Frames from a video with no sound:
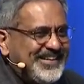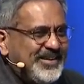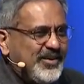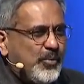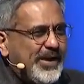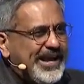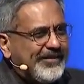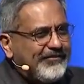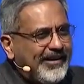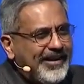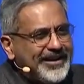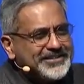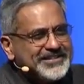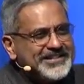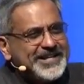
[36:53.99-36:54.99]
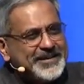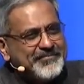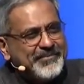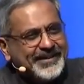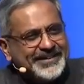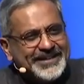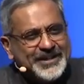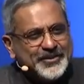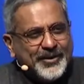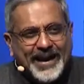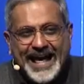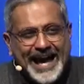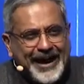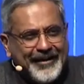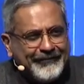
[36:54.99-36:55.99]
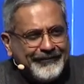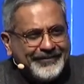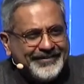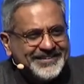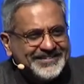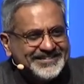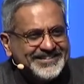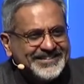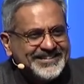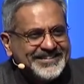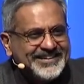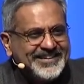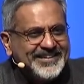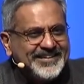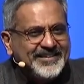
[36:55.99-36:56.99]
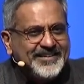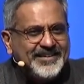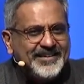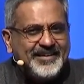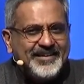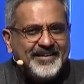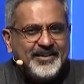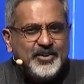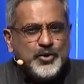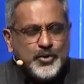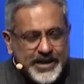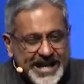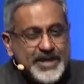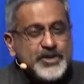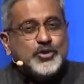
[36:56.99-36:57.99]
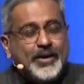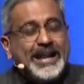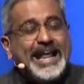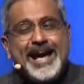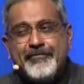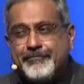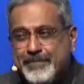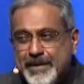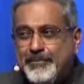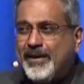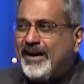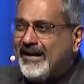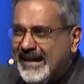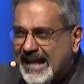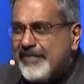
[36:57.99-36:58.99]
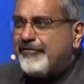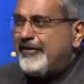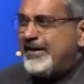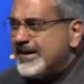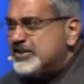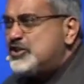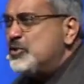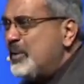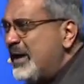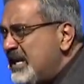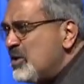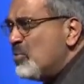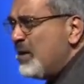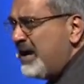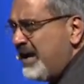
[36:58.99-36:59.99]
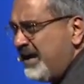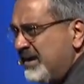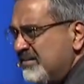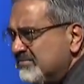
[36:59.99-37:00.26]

We have lost the ability to laugh. You need to laugh. People are laughing at you anyway.